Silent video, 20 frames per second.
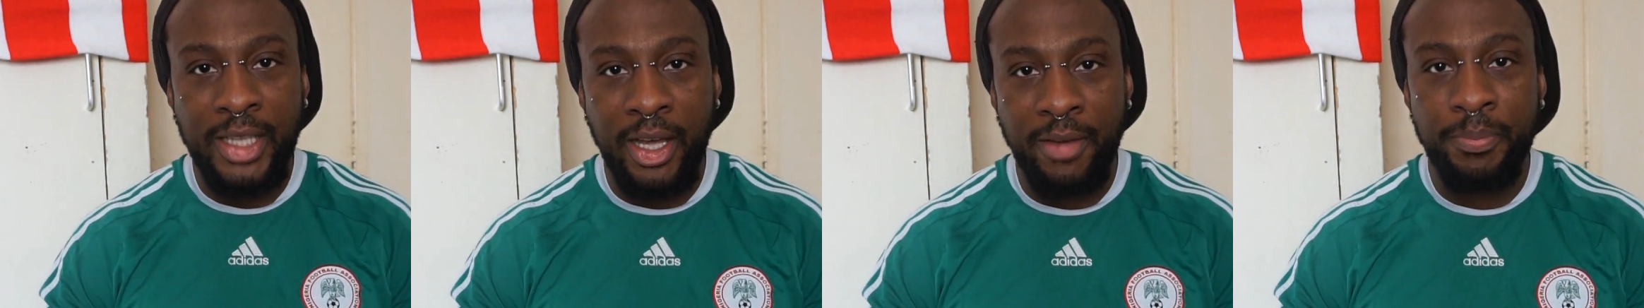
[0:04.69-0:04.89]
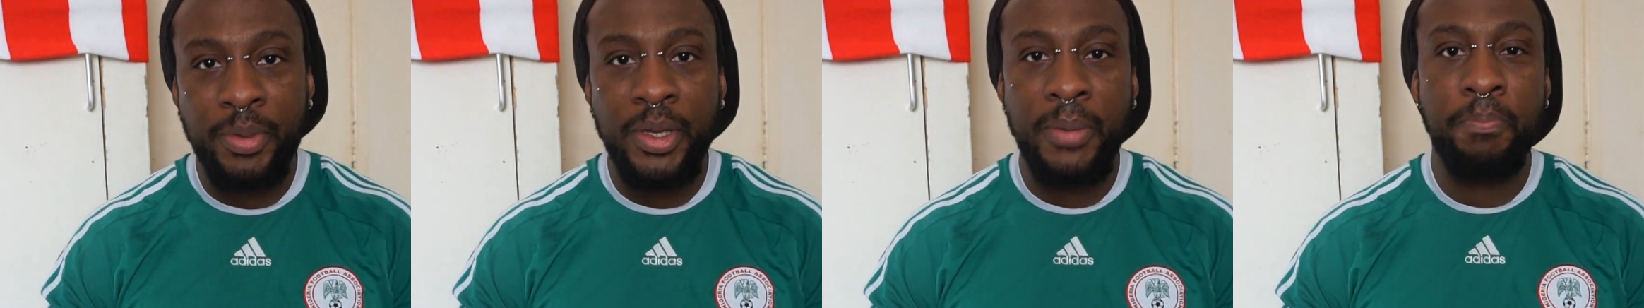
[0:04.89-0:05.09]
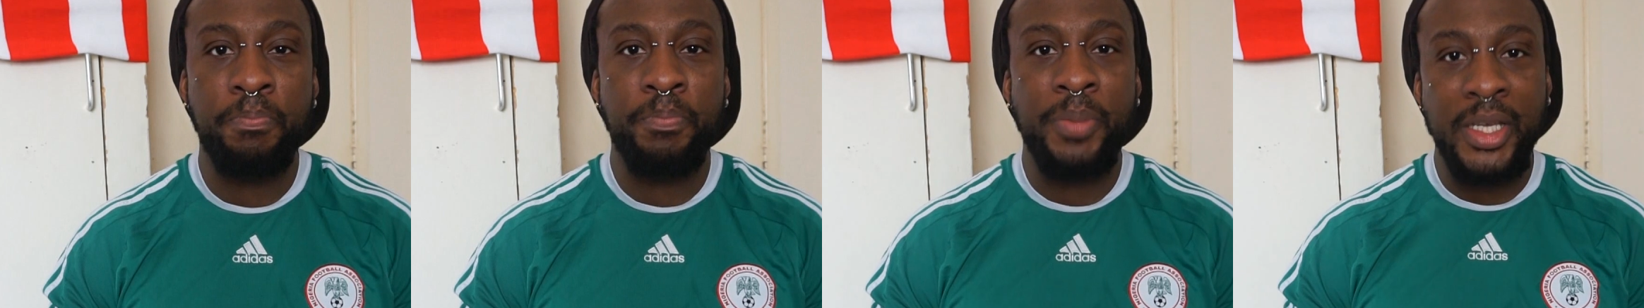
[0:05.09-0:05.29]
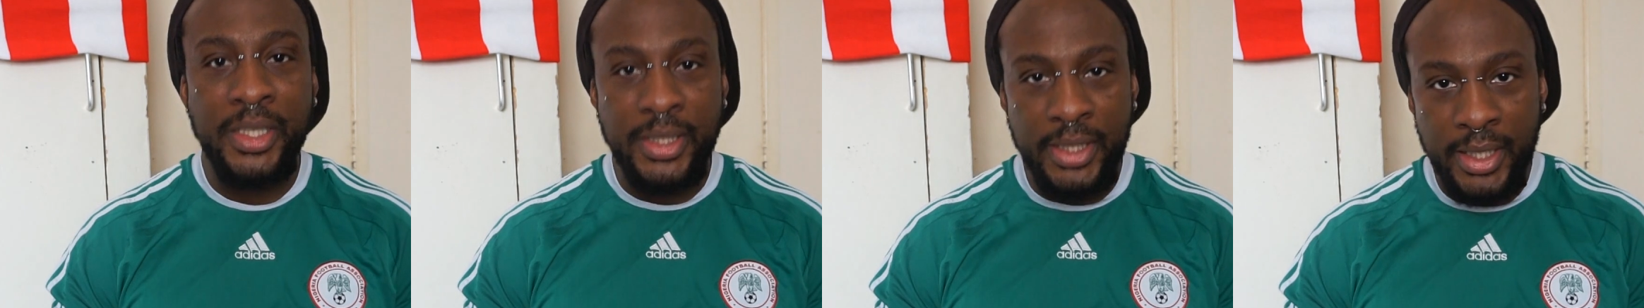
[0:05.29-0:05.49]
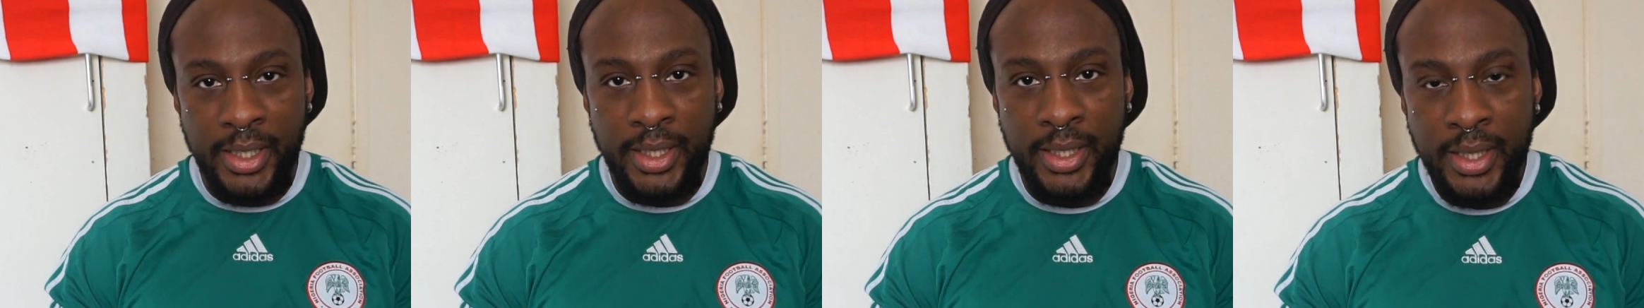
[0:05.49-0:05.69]
I've been
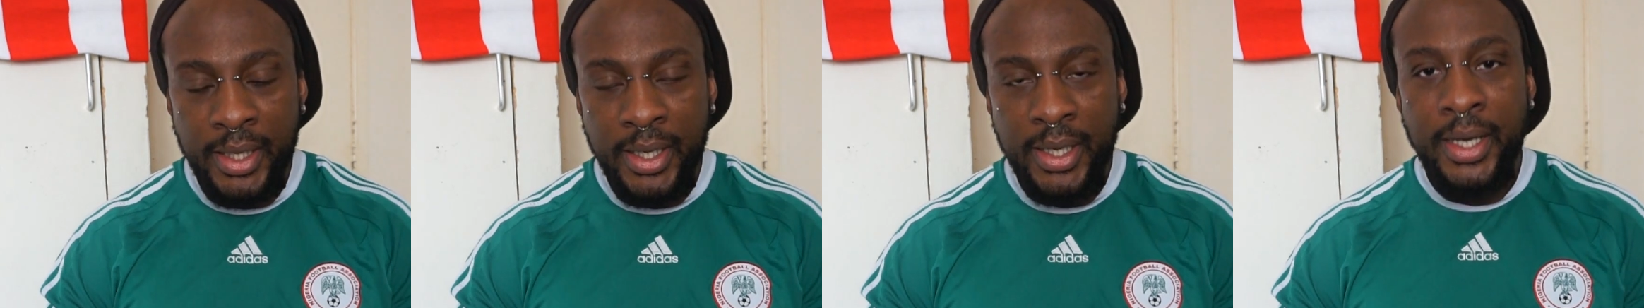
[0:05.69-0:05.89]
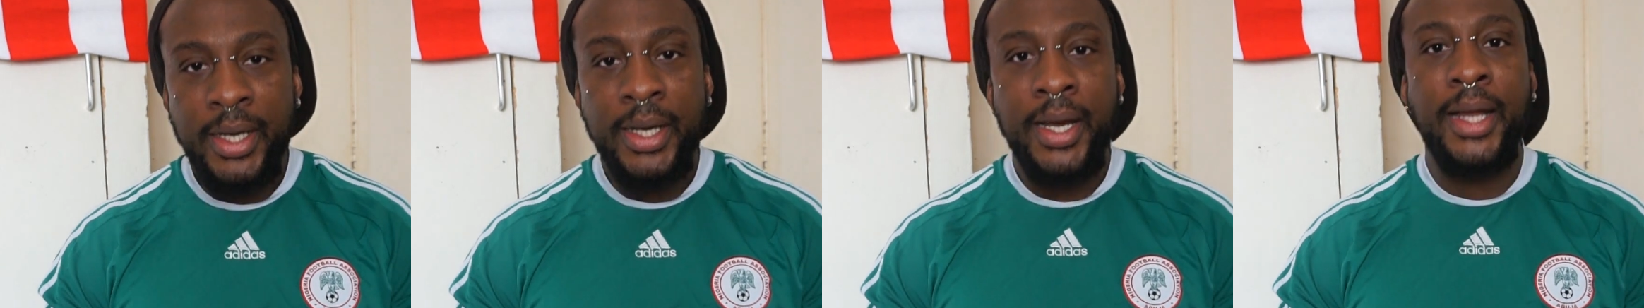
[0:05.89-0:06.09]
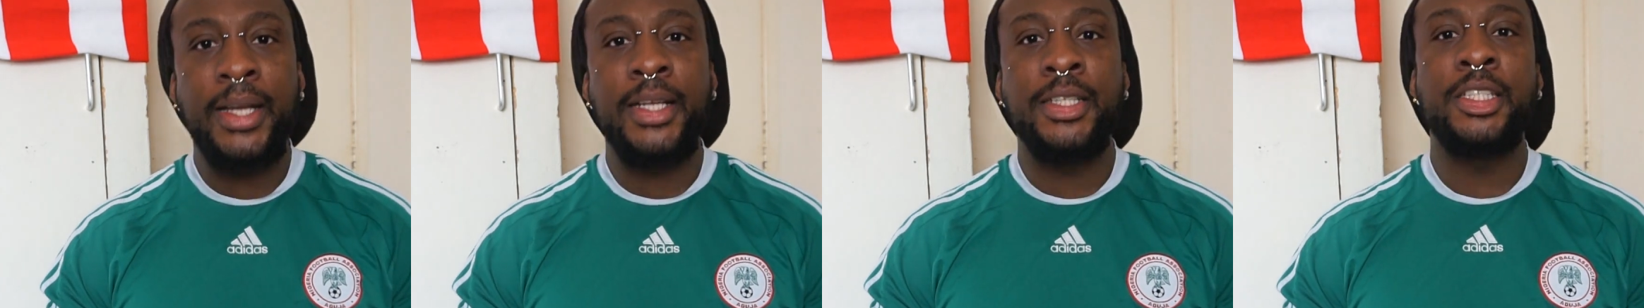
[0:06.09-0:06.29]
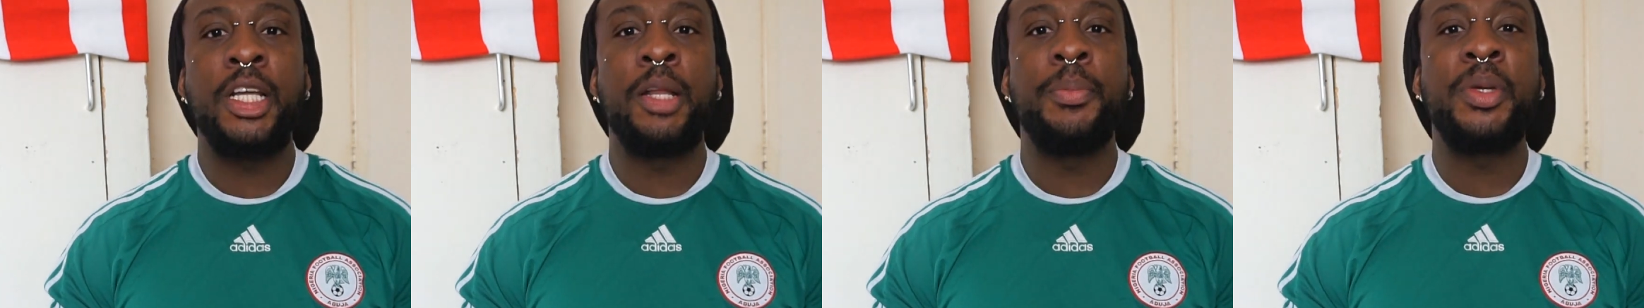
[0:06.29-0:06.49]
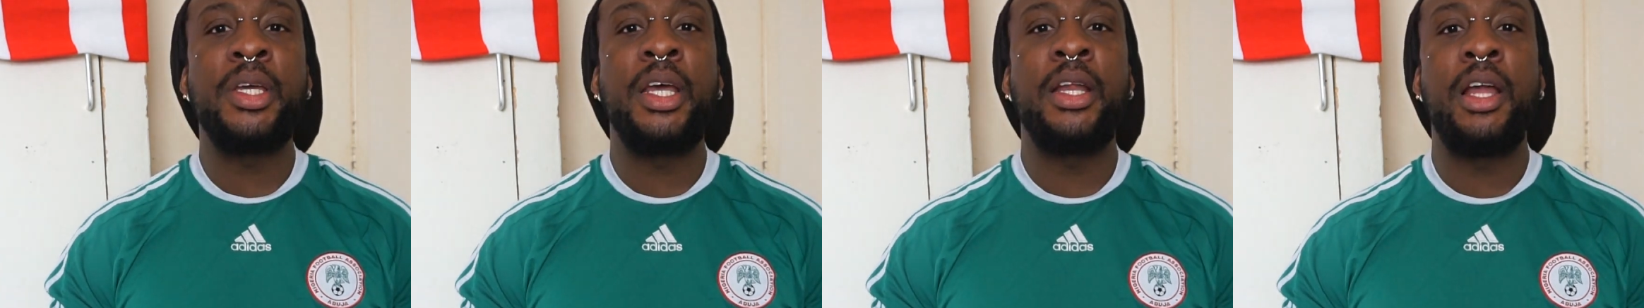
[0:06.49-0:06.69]
busy and there's
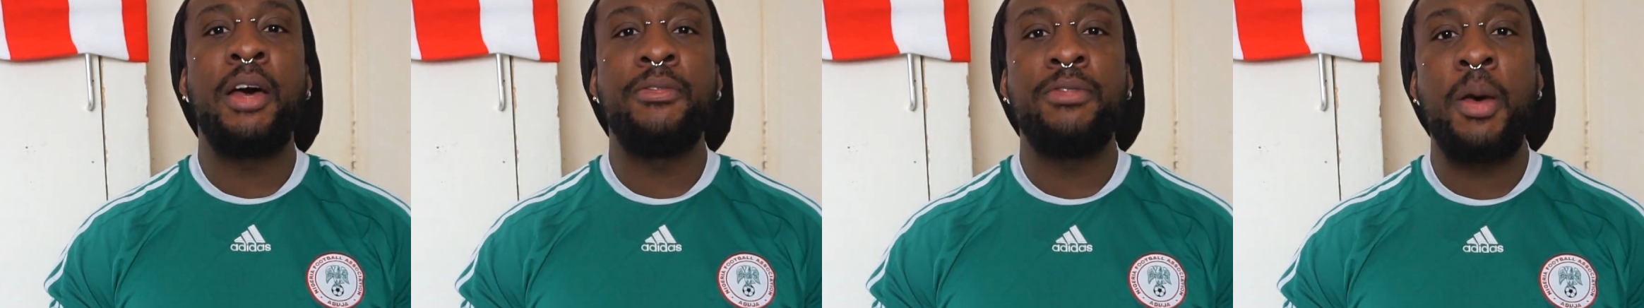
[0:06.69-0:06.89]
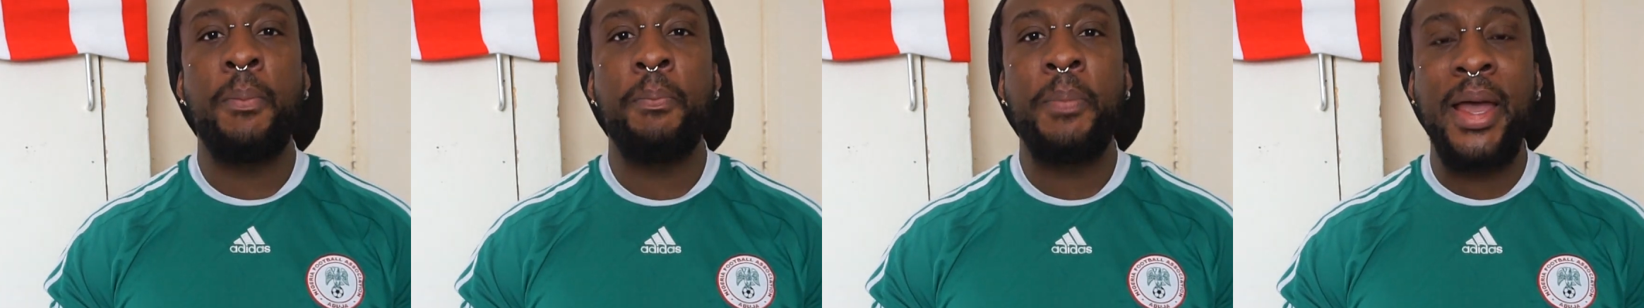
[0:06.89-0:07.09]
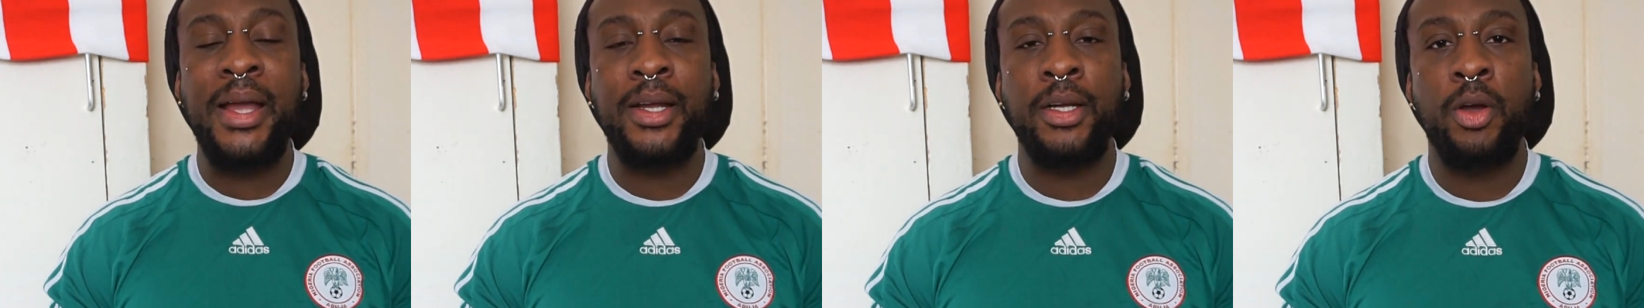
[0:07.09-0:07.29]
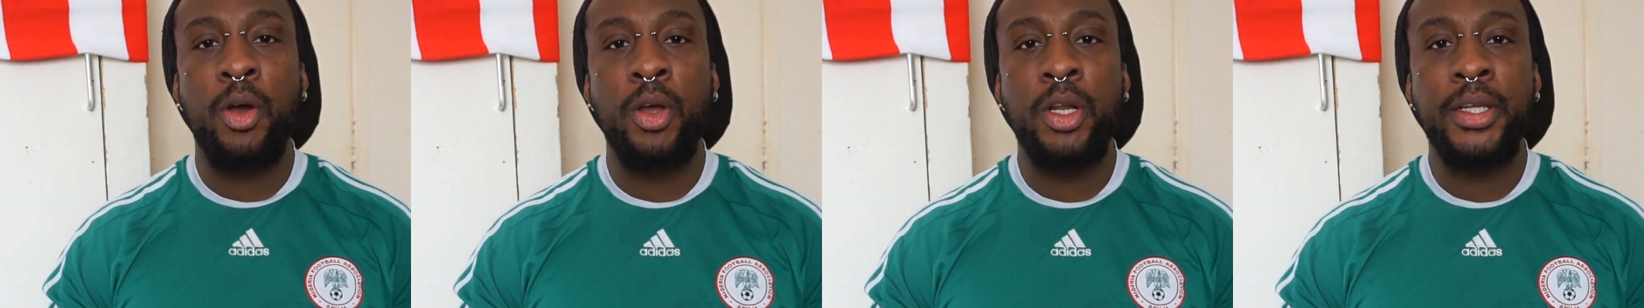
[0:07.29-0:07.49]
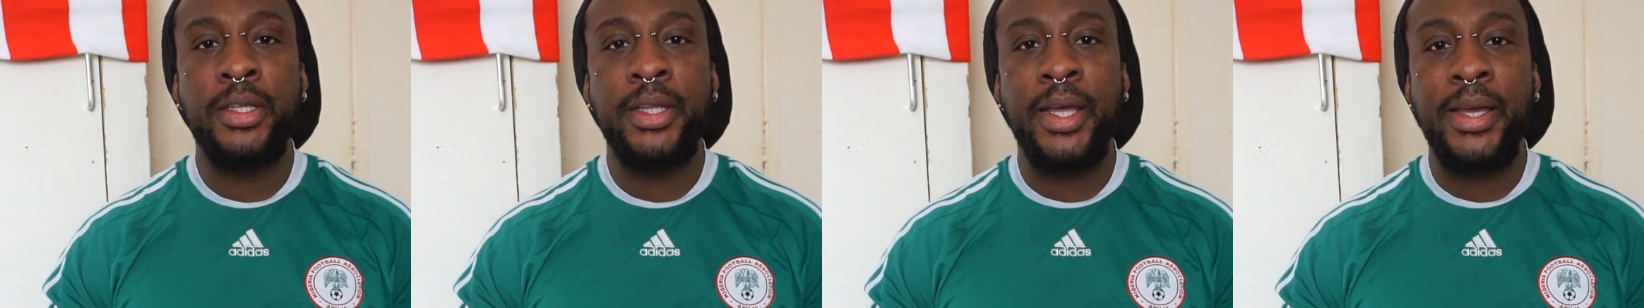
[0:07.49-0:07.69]
going to be another bank
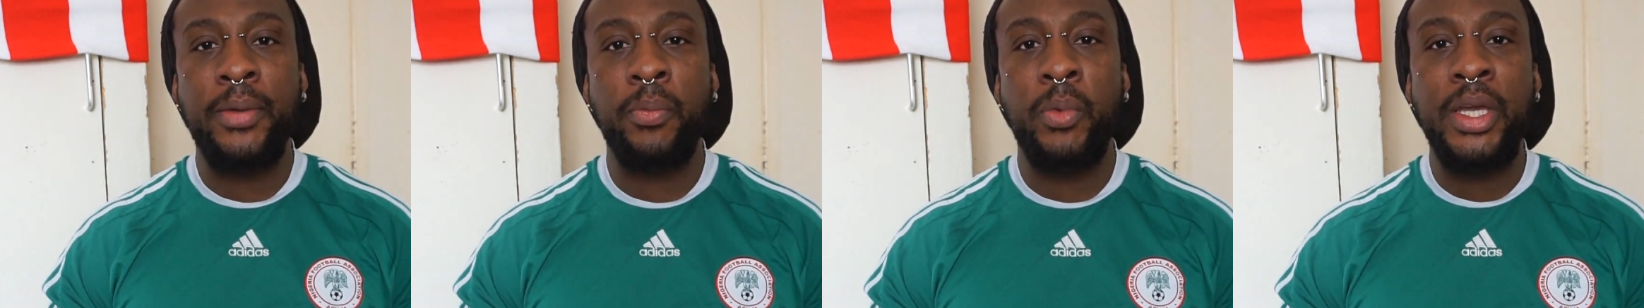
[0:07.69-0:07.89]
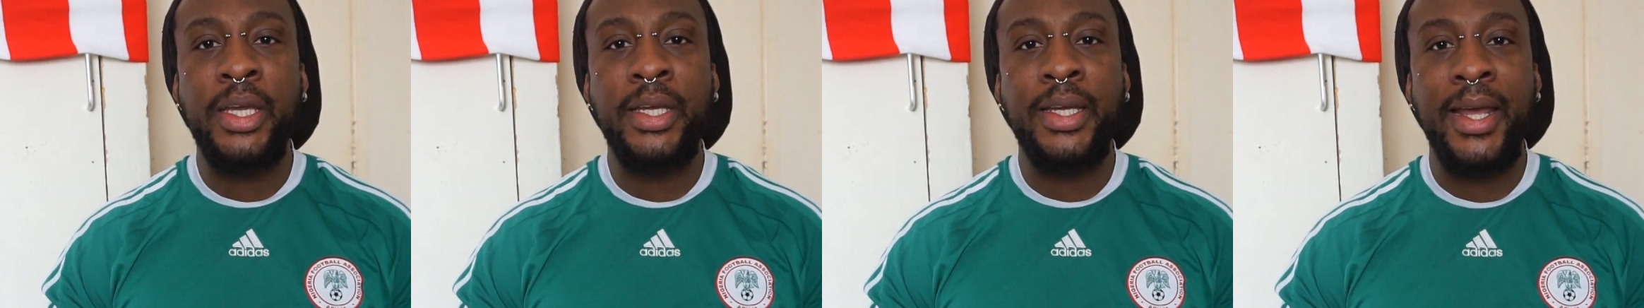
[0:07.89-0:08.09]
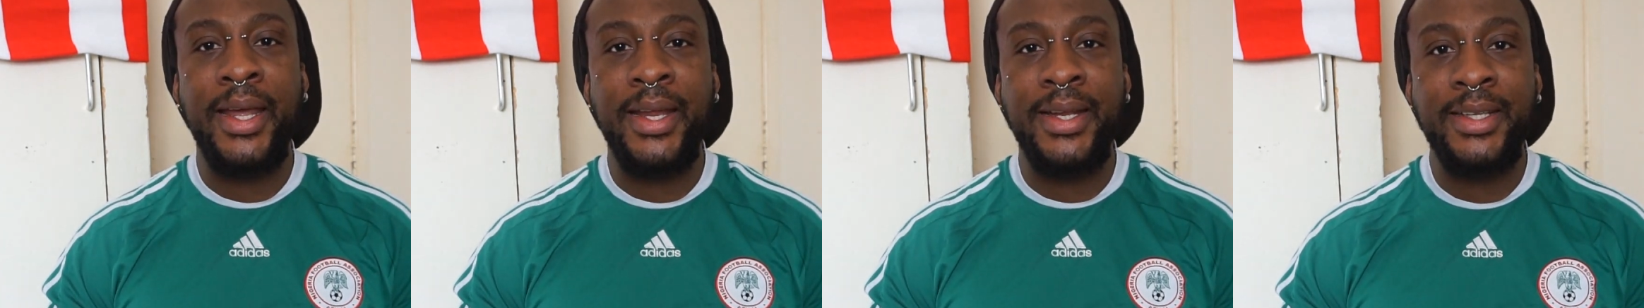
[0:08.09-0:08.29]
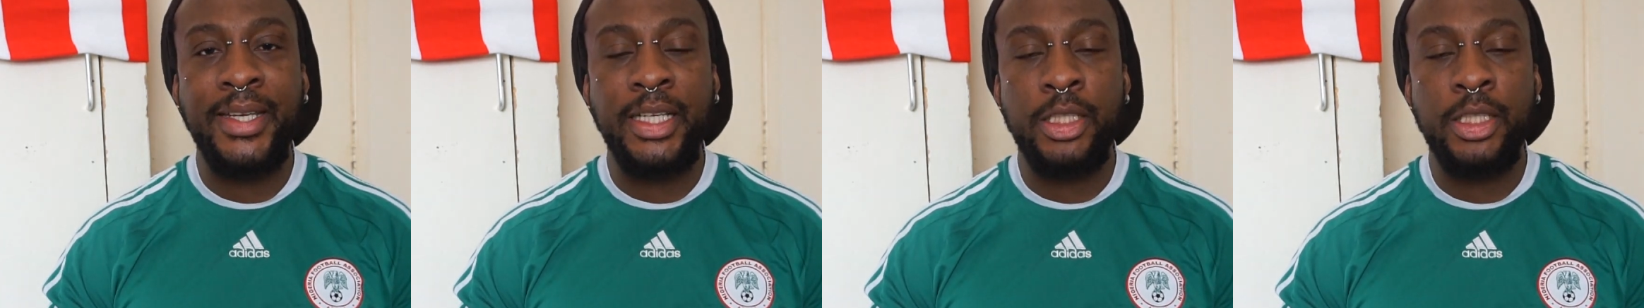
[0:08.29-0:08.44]
holiday weekend.